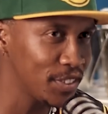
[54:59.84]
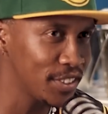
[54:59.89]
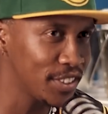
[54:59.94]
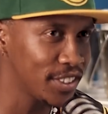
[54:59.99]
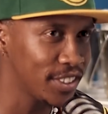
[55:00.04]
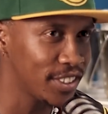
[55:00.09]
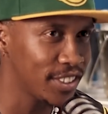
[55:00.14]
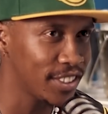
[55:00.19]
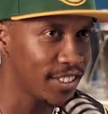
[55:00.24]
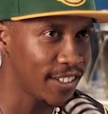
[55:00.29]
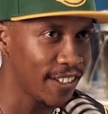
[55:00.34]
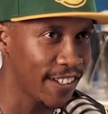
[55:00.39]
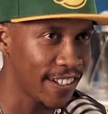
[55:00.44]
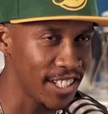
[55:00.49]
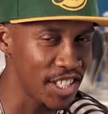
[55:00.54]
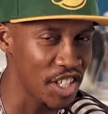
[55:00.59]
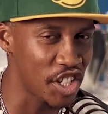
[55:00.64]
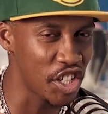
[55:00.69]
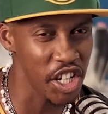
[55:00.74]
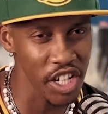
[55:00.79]
you say
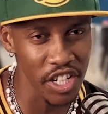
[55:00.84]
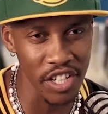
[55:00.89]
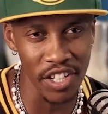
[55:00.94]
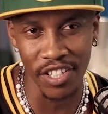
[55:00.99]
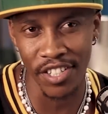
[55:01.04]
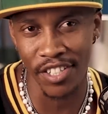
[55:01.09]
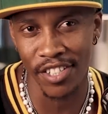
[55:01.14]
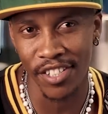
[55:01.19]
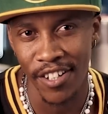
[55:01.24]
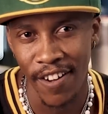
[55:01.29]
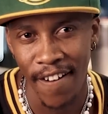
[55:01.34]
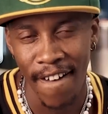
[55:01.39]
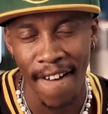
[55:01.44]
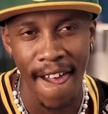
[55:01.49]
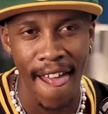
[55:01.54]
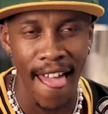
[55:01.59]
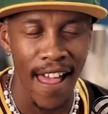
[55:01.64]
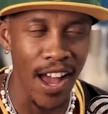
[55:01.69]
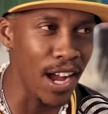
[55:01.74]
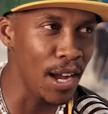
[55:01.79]
that? Genius.
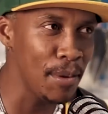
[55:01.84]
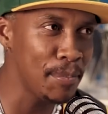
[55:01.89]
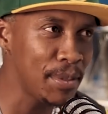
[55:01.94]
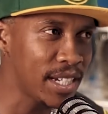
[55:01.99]
Uh,